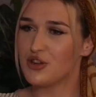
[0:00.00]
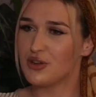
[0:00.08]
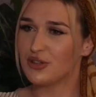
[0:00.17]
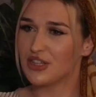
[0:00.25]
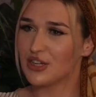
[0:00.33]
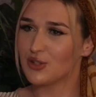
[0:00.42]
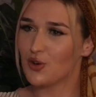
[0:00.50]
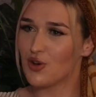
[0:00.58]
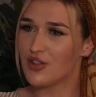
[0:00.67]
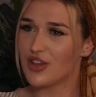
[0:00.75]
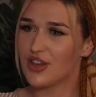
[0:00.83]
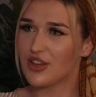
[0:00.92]
news and I
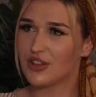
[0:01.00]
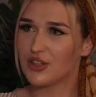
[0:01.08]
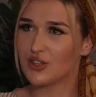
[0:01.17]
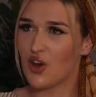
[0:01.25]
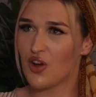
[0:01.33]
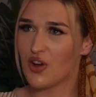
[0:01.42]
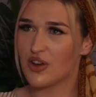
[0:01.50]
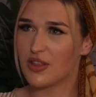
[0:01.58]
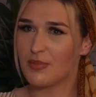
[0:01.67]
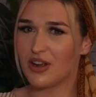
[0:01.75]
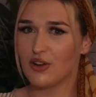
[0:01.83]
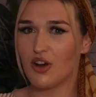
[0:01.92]
saw the song,
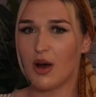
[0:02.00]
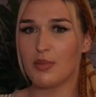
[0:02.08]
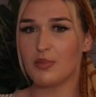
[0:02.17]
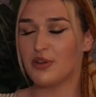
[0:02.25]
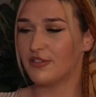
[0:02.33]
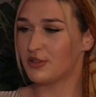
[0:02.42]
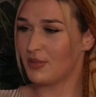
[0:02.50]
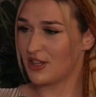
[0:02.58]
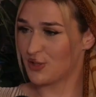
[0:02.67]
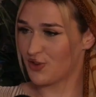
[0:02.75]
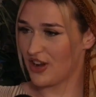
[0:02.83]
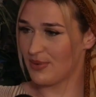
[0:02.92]
The Man Who Can't Be Moved,
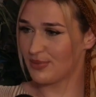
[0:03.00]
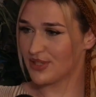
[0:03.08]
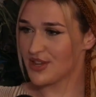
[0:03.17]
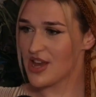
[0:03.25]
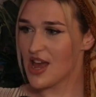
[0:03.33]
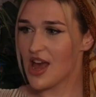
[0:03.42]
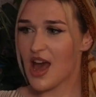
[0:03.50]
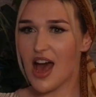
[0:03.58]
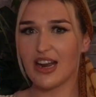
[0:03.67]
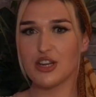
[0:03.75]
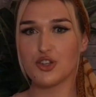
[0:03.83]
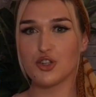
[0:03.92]
by The Script.
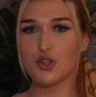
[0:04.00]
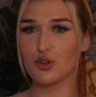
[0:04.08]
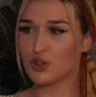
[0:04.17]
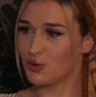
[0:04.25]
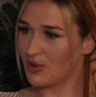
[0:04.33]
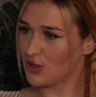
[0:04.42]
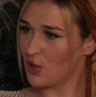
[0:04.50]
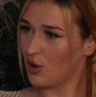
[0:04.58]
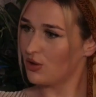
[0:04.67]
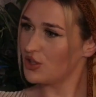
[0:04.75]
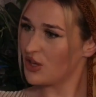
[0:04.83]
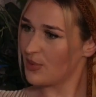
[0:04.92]
And it just touched my
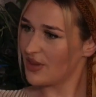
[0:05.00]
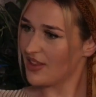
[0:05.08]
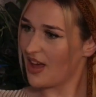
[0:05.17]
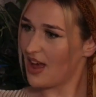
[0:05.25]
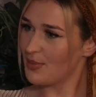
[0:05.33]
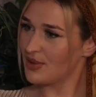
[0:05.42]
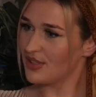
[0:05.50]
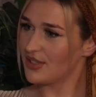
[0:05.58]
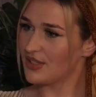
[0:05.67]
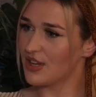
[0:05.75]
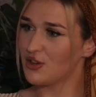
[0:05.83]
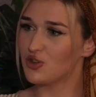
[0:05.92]
soul. Do you know when that
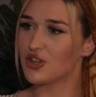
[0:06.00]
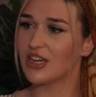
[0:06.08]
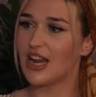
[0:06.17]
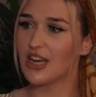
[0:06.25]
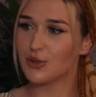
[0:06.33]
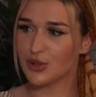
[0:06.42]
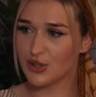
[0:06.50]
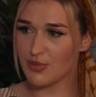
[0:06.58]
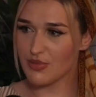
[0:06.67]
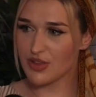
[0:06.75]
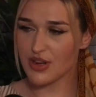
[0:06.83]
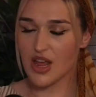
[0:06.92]
happens? And you just connect with
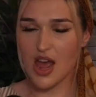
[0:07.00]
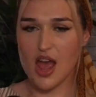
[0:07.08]
something?